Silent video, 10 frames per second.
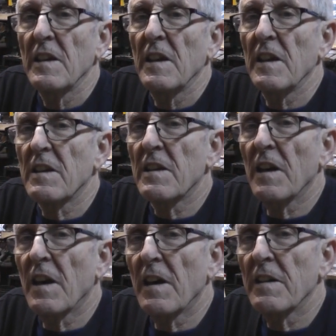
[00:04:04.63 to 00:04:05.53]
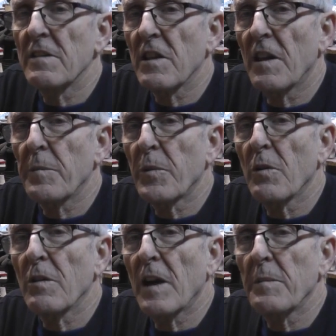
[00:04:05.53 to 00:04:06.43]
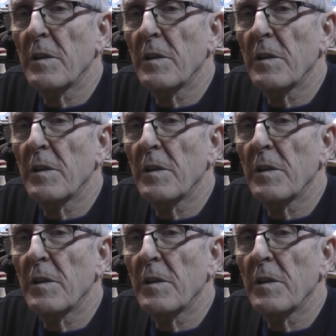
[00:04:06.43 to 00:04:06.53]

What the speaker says: It's got a program.